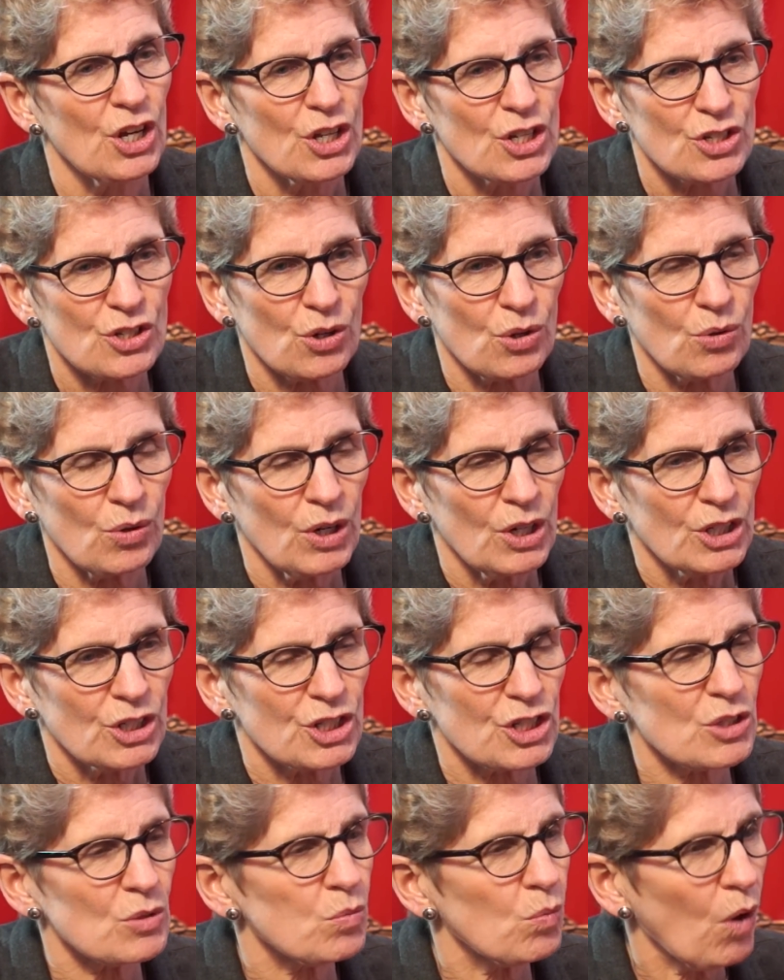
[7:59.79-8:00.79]
So
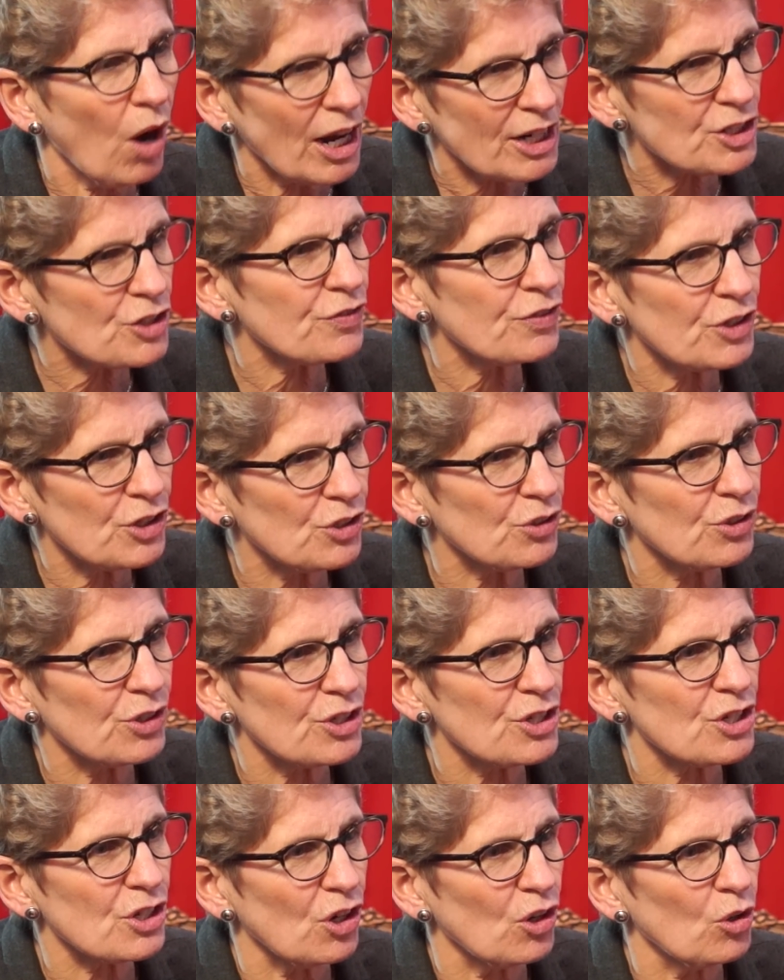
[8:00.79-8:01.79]
just watch for
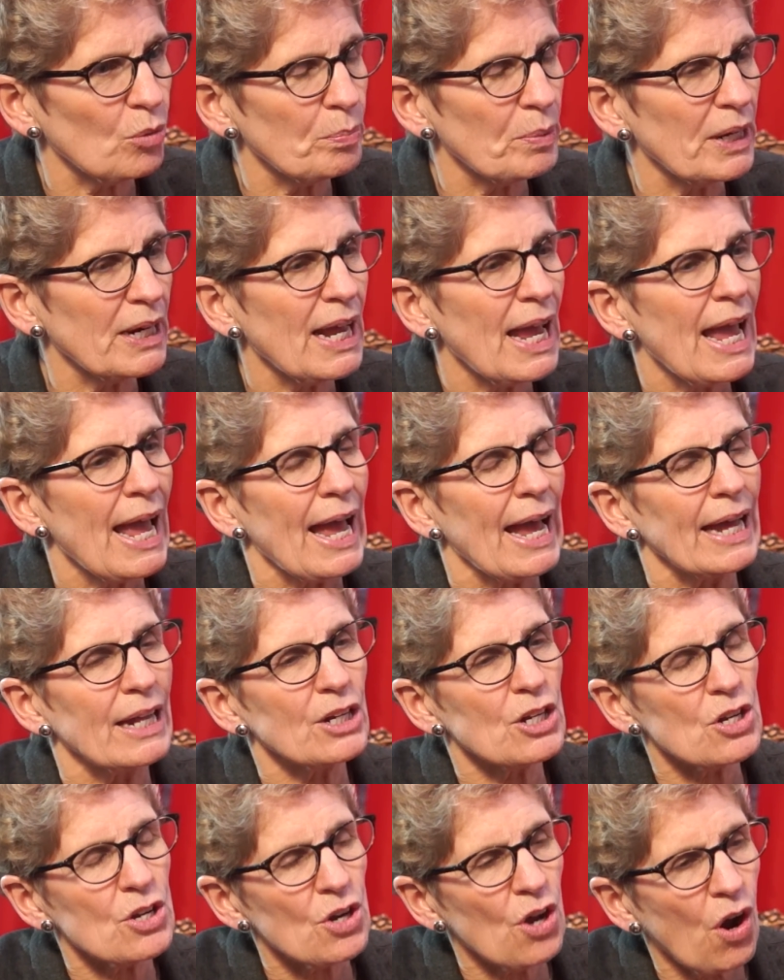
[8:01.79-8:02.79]
doors to open
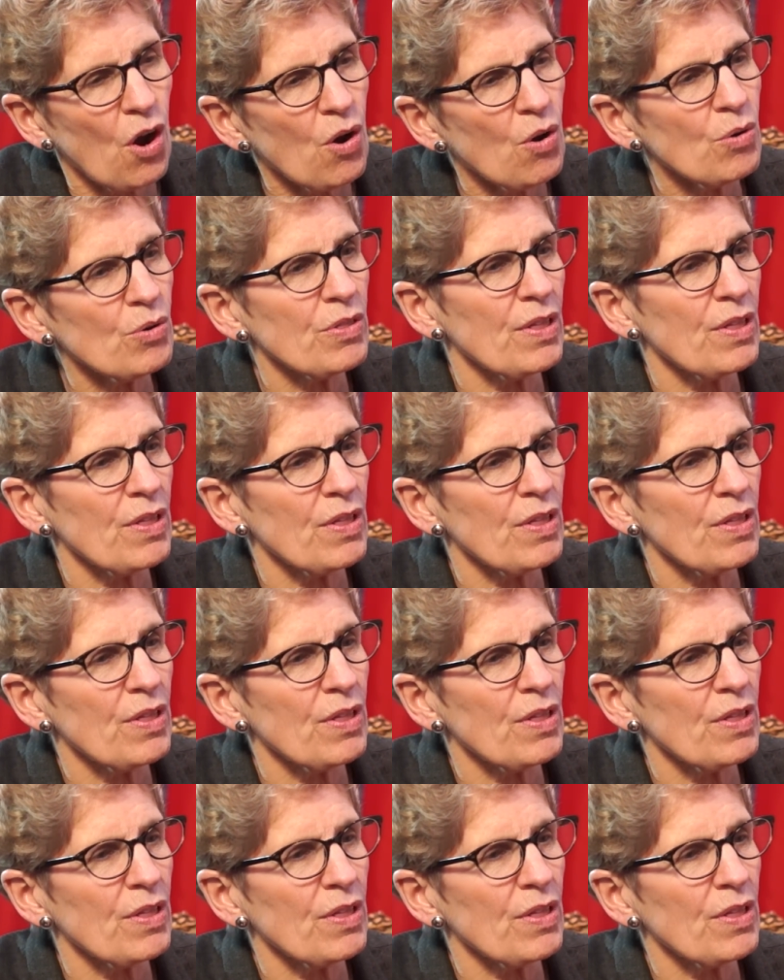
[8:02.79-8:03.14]
and know